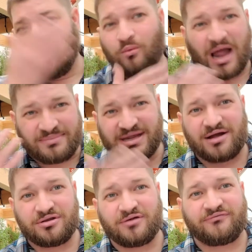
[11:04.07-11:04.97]
wipe
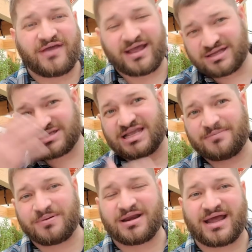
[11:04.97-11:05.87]
down your face,
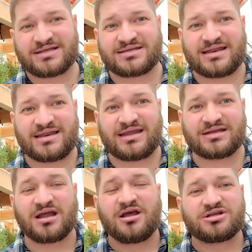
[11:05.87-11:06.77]
keep it nice and neat